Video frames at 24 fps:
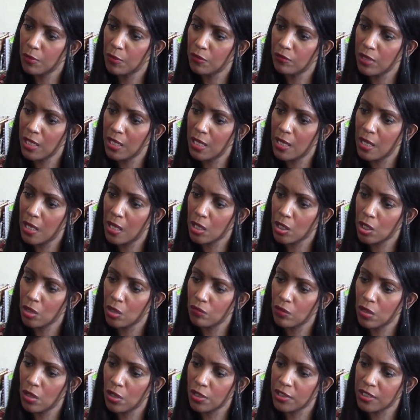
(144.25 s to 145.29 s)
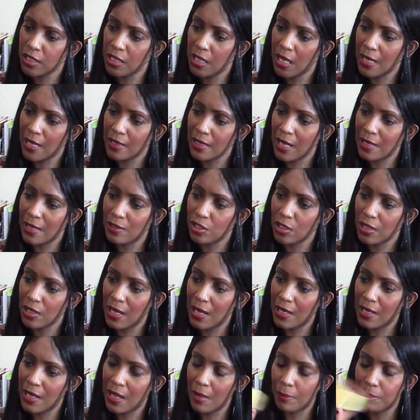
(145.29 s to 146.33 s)
Maria Carati and
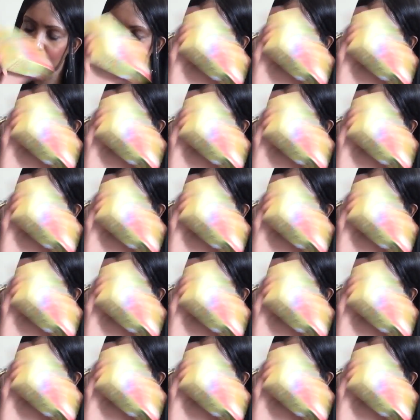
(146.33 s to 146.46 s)
Antonella